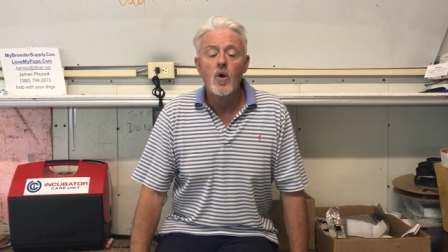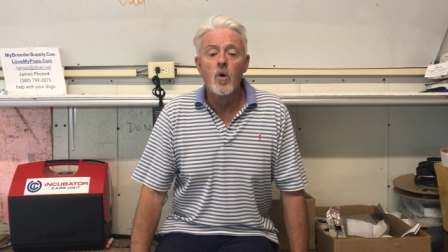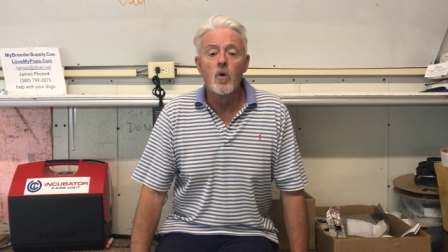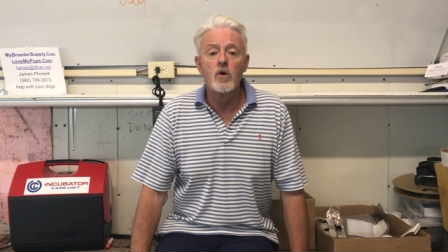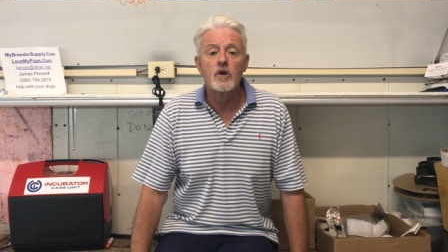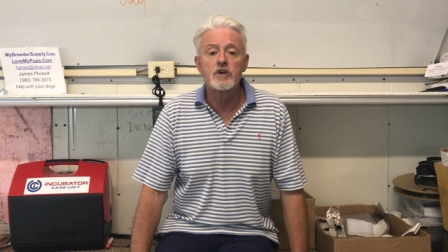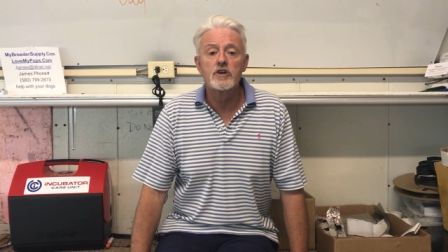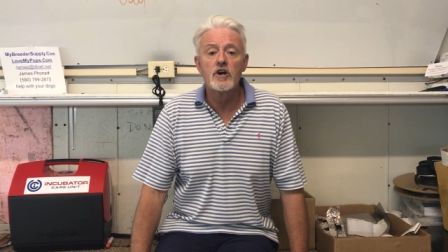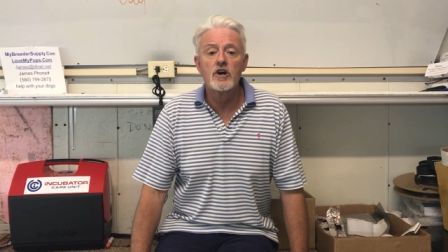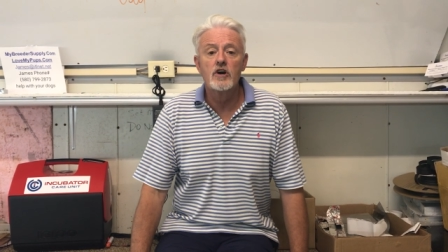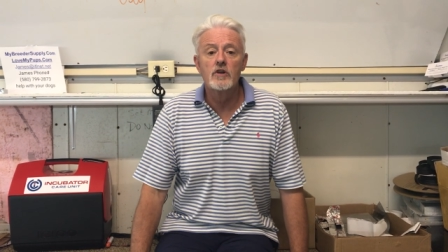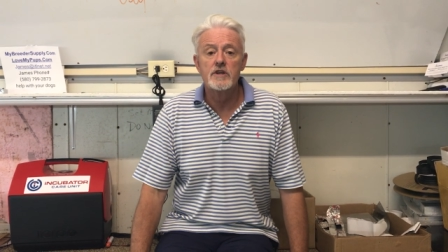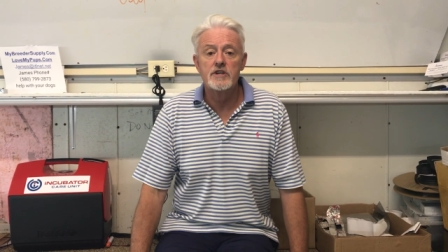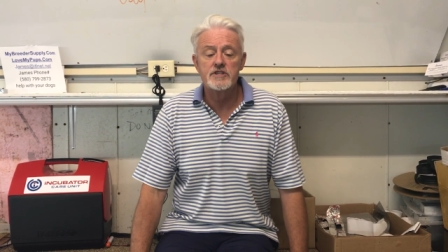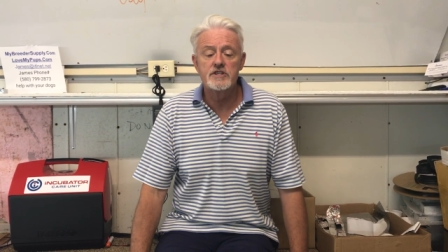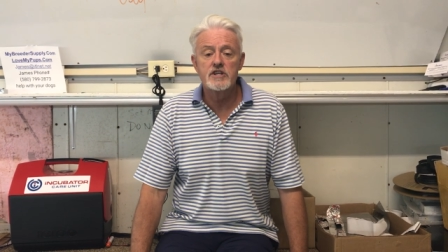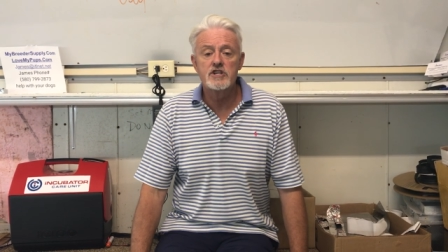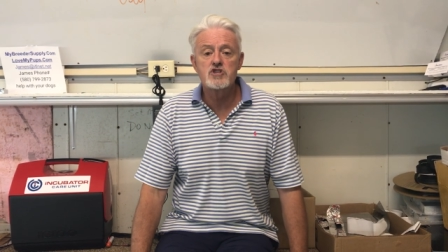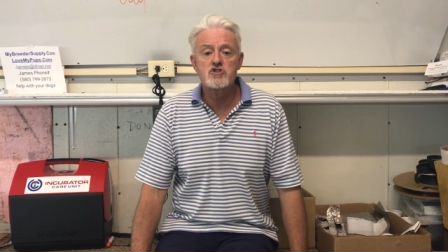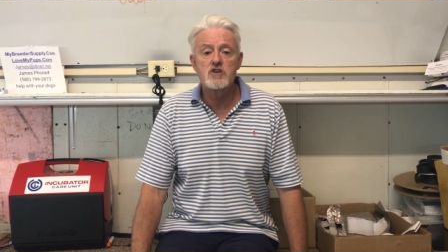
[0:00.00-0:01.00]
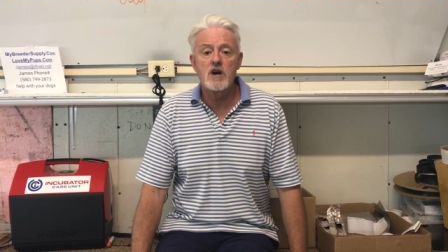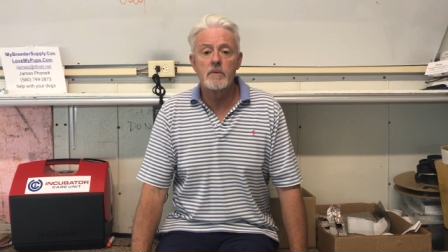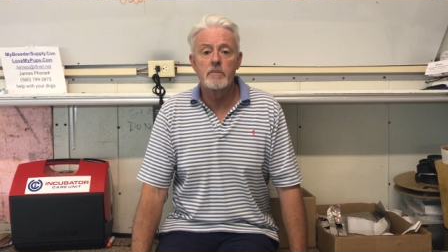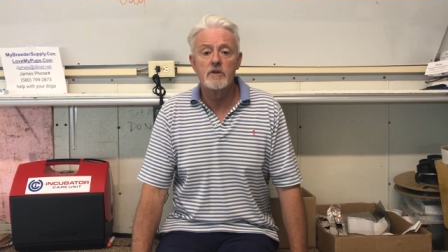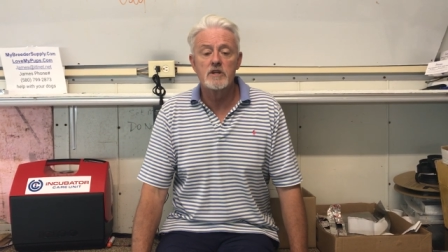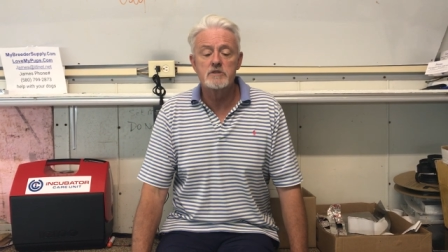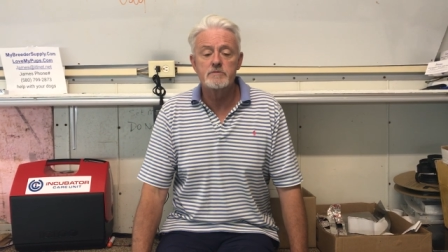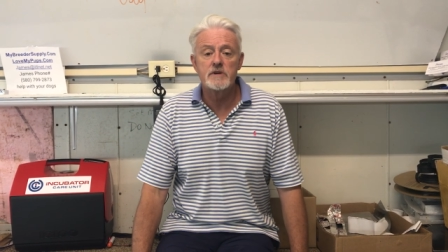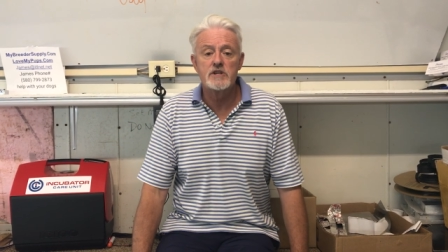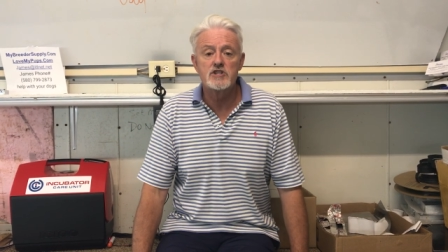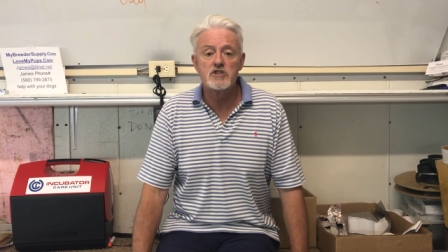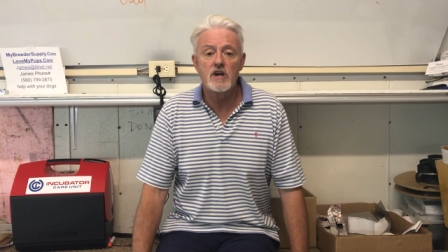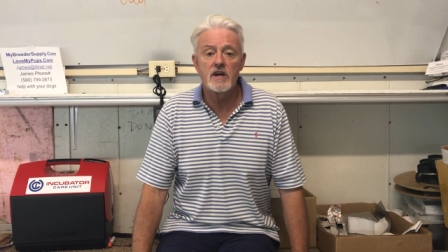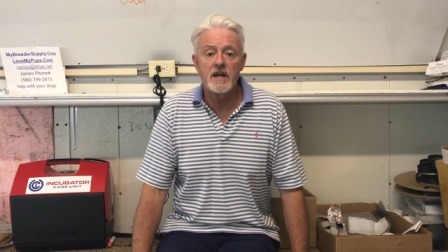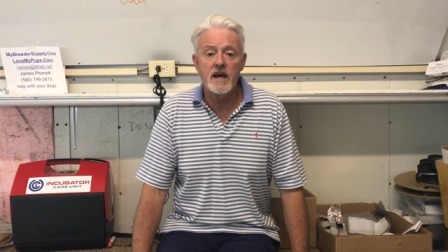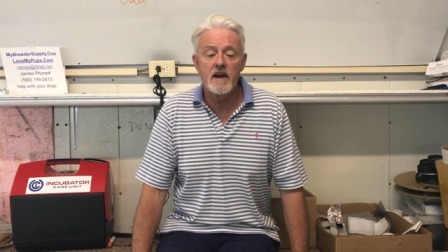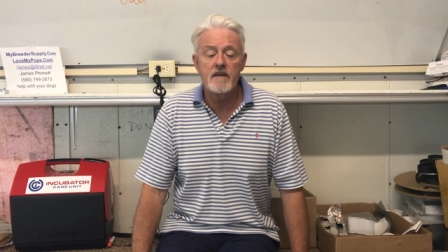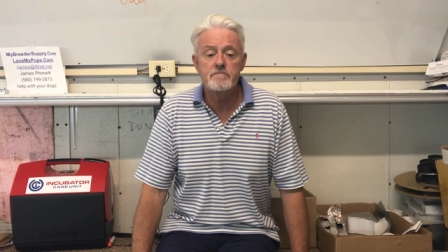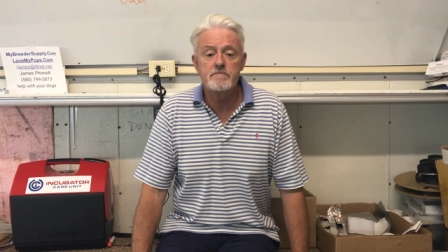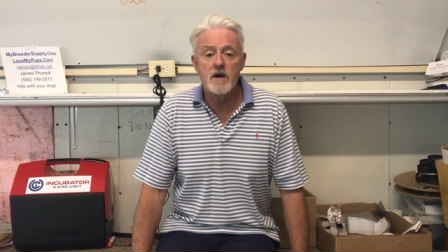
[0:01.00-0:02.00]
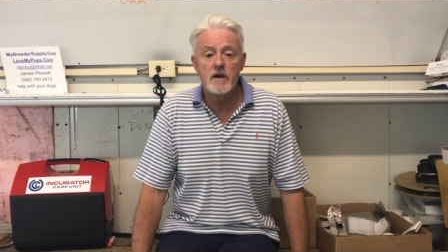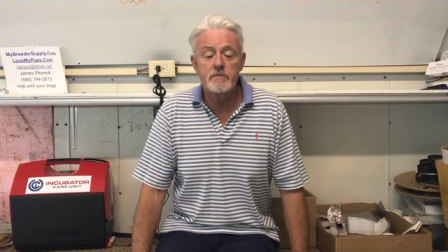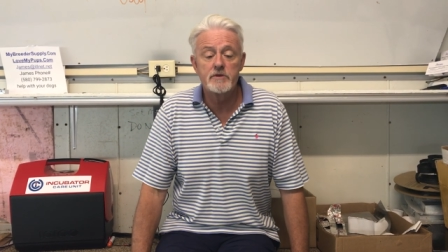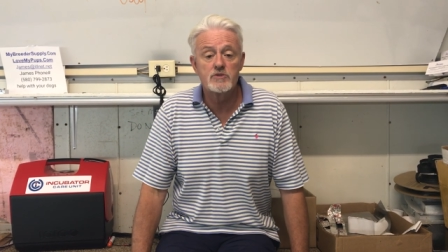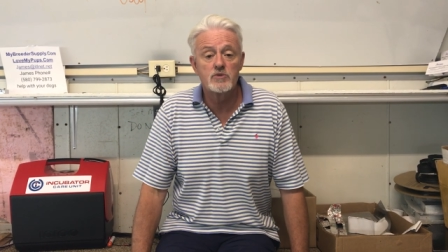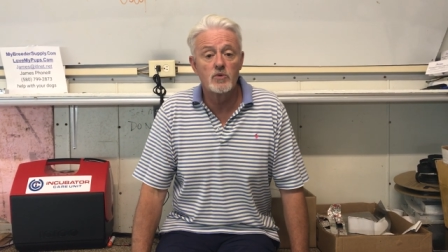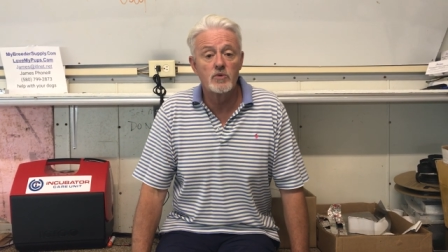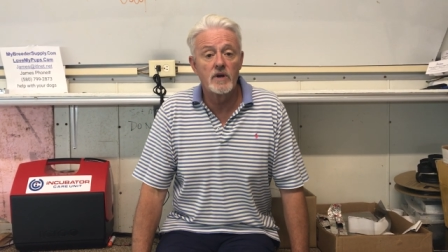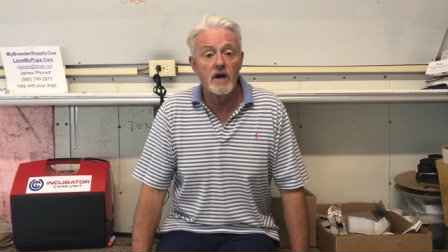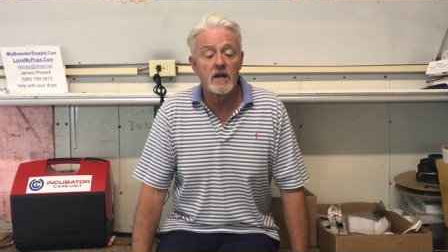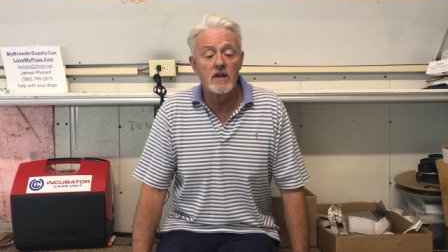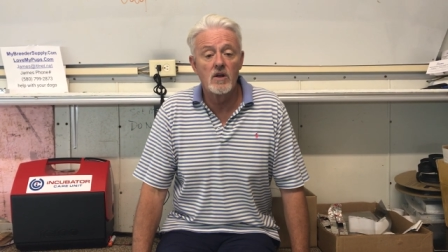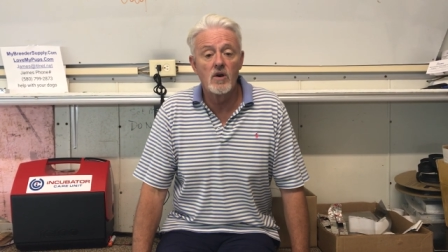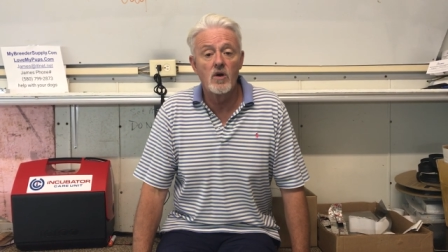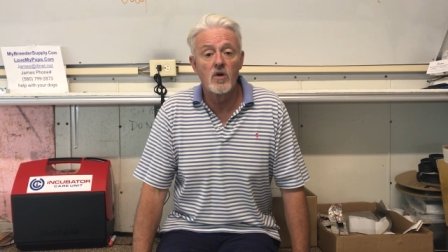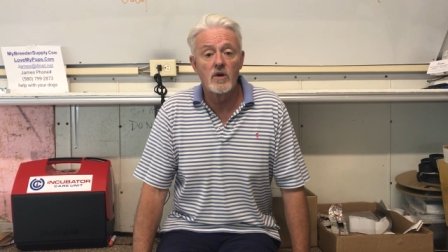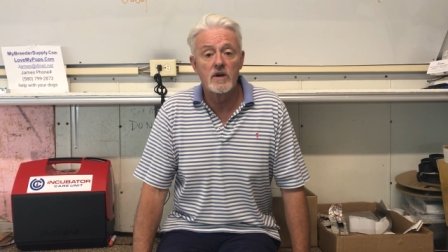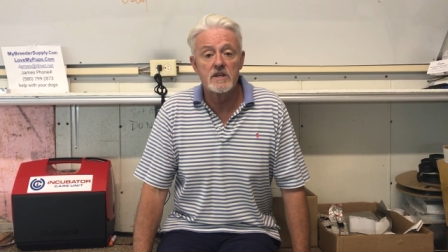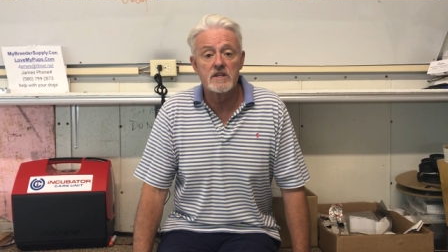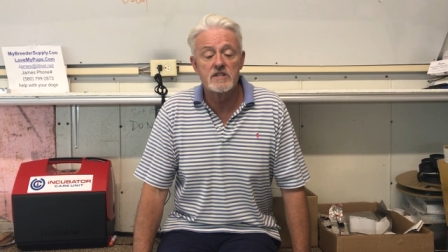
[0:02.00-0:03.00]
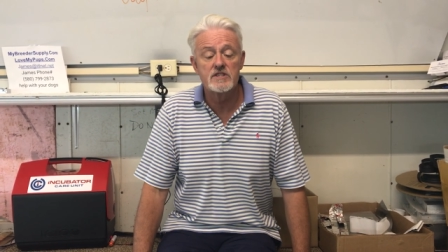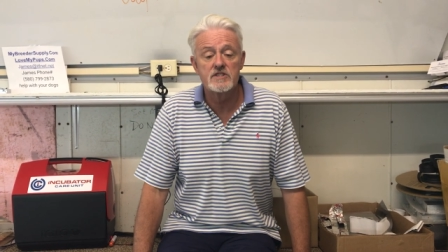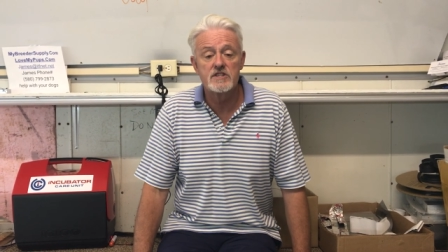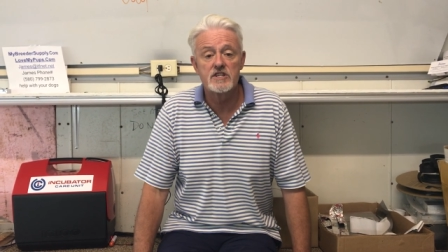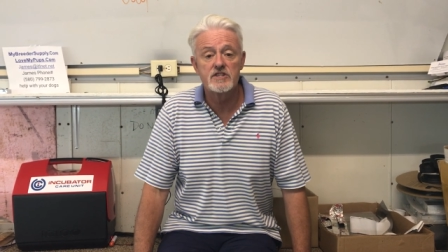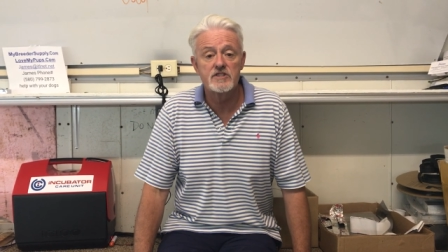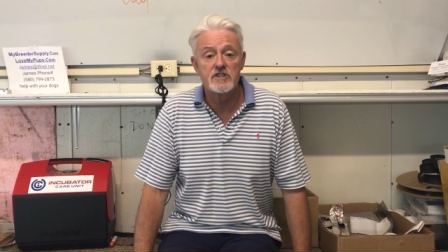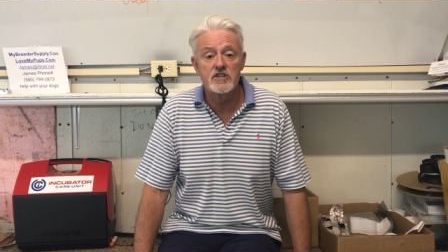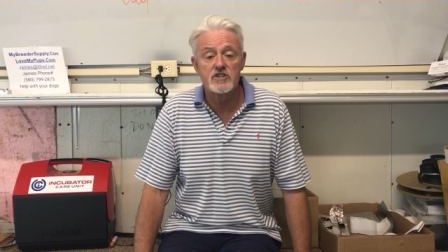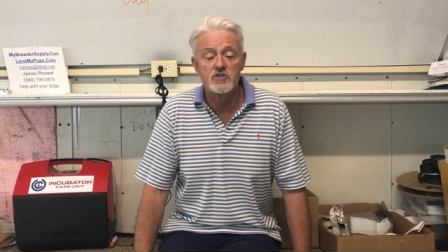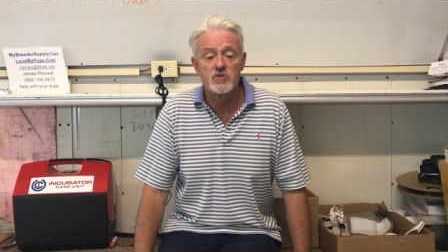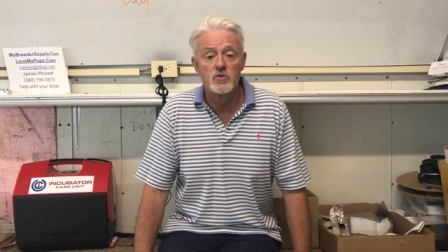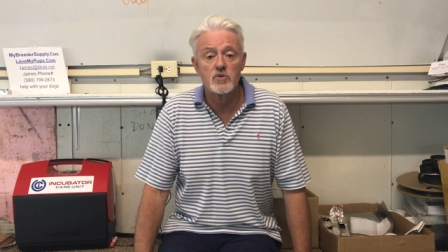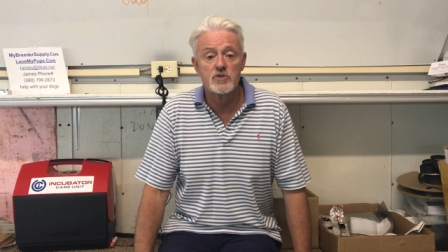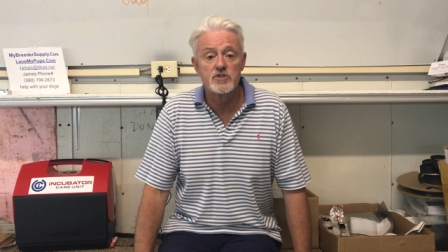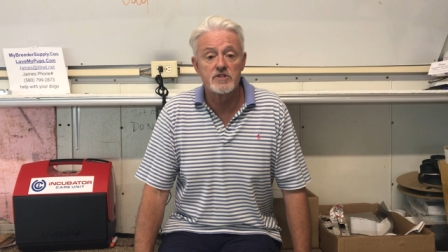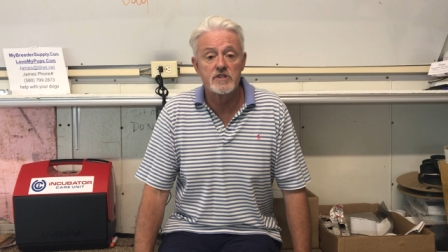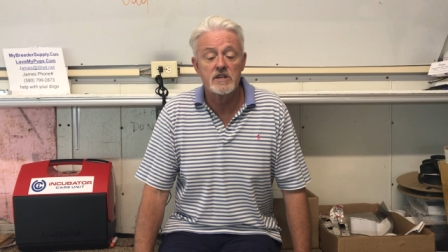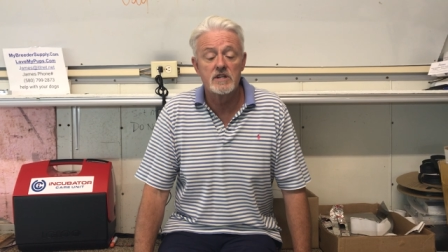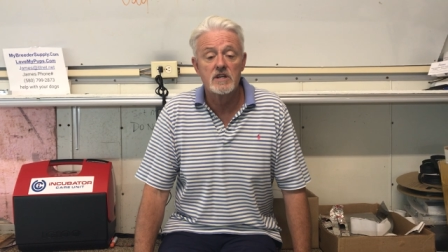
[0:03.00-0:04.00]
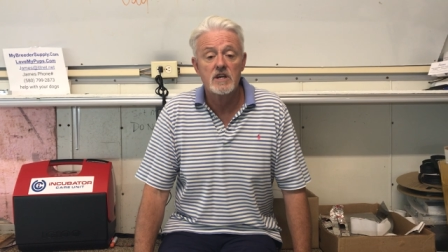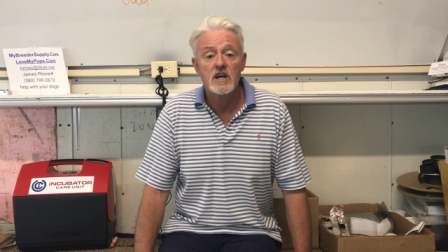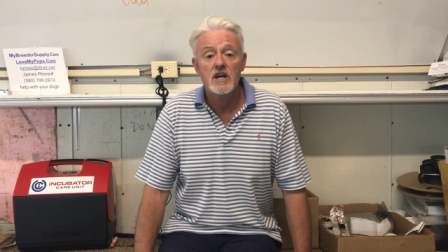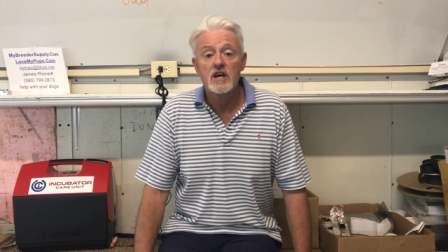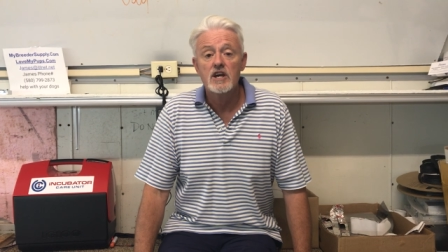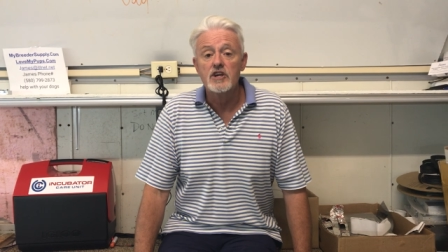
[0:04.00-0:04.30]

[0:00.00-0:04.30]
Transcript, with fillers: or a girl that's in trouble has been trying to have puppies all night long and is just exhausted.